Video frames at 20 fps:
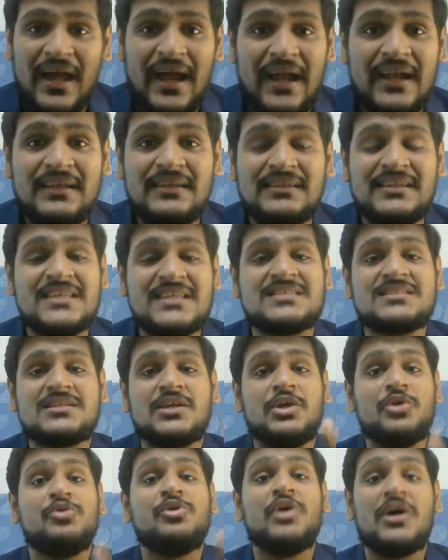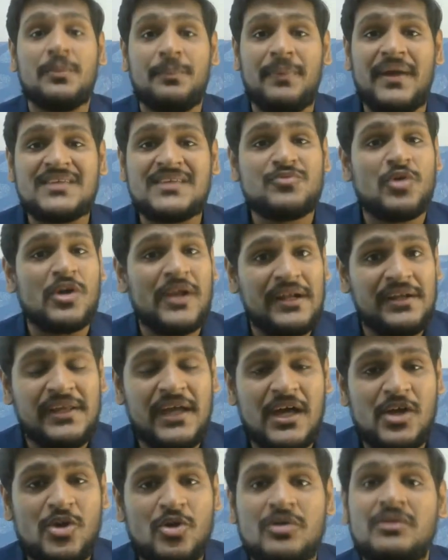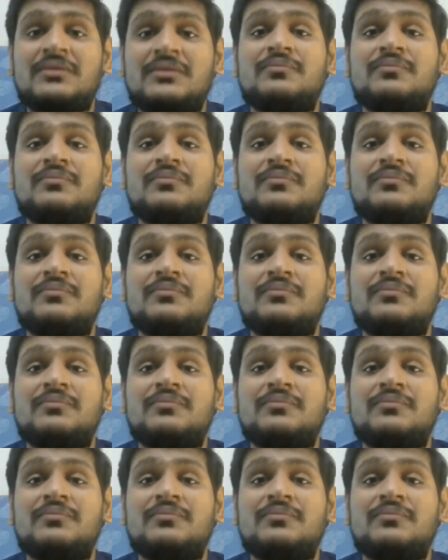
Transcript: and just give your best for ntro